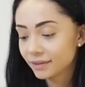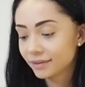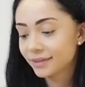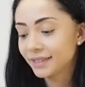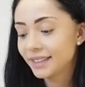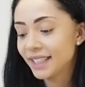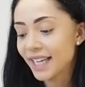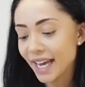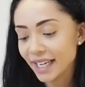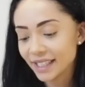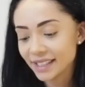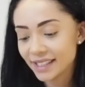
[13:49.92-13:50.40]

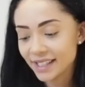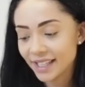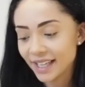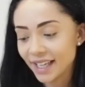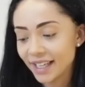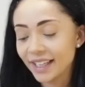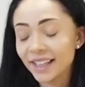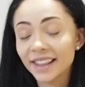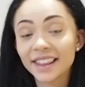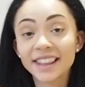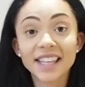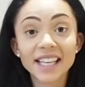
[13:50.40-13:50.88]
Next
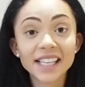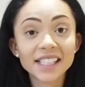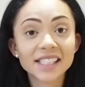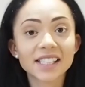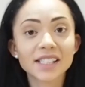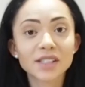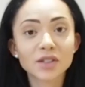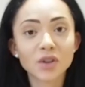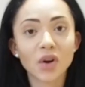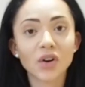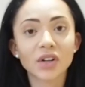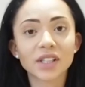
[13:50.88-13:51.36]
thing. This
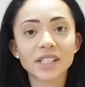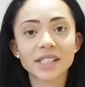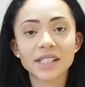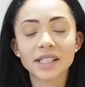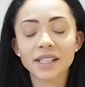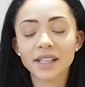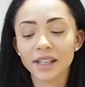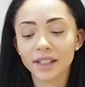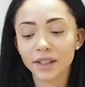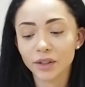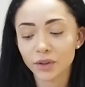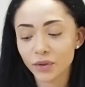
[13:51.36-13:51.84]
is
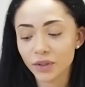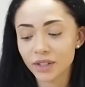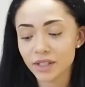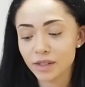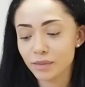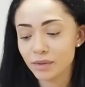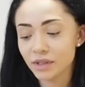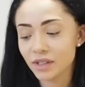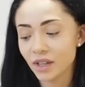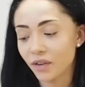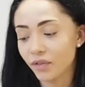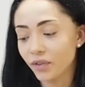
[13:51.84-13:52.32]
honestly like
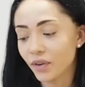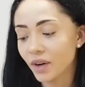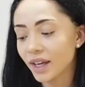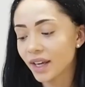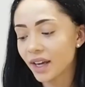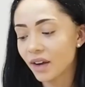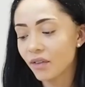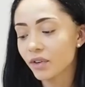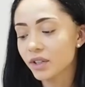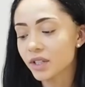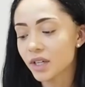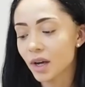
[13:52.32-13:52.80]
Christmas. I feel like
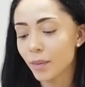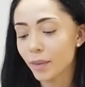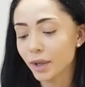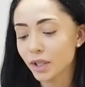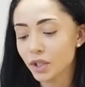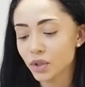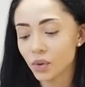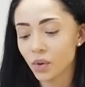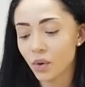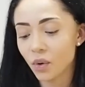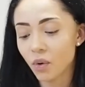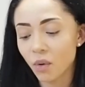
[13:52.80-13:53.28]
every time I
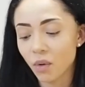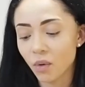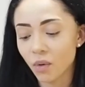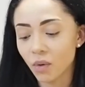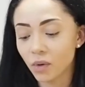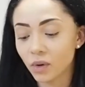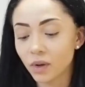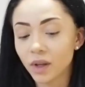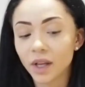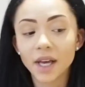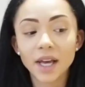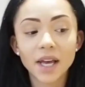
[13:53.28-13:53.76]
do a
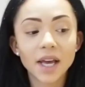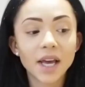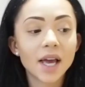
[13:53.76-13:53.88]
haul,